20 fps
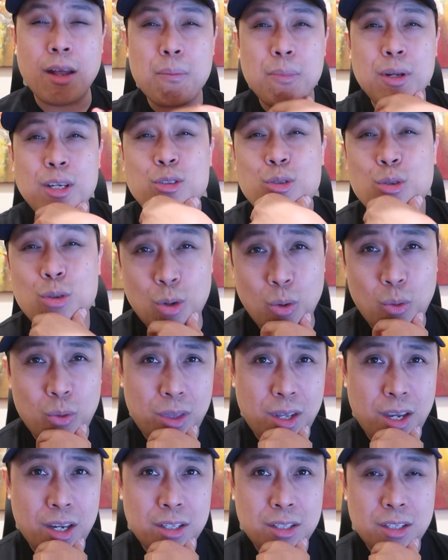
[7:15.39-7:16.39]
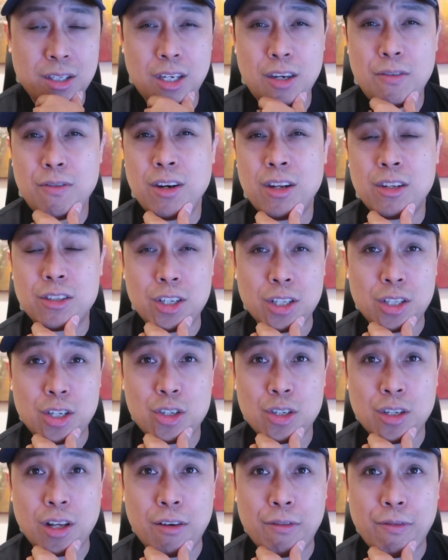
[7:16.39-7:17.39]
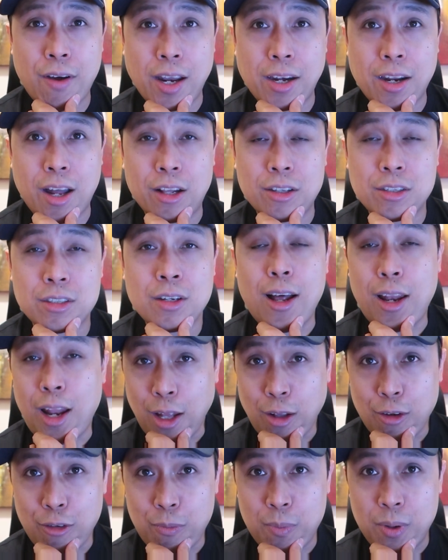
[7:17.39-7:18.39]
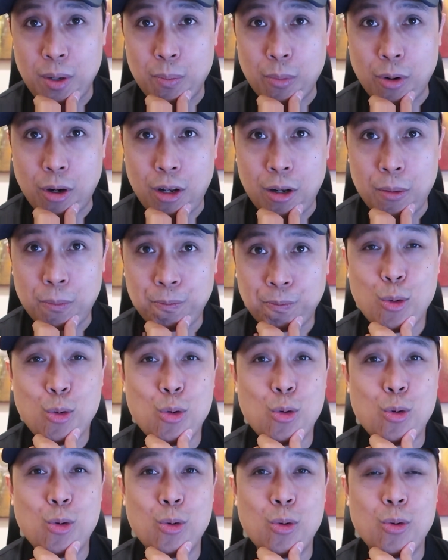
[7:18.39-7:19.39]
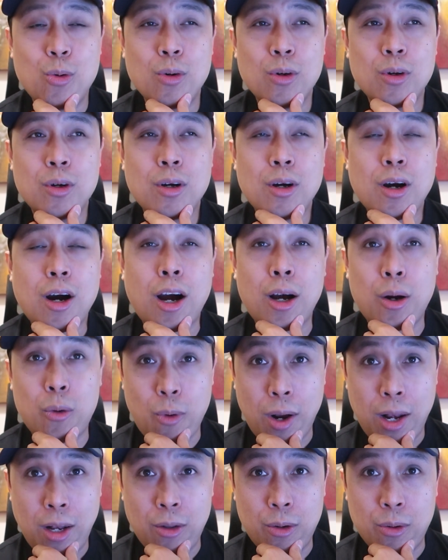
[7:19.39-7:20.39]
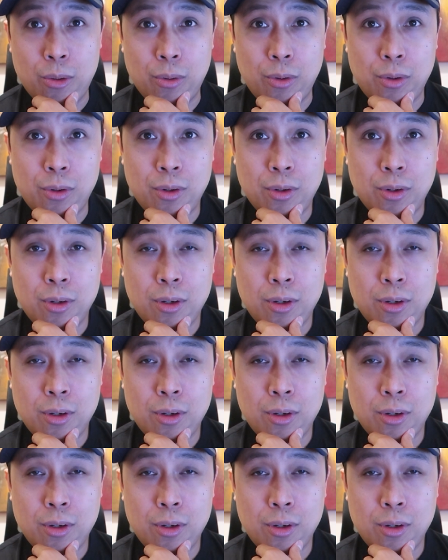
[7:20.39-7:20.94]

And please do note this, even in traditional finance, a lot of people who are well known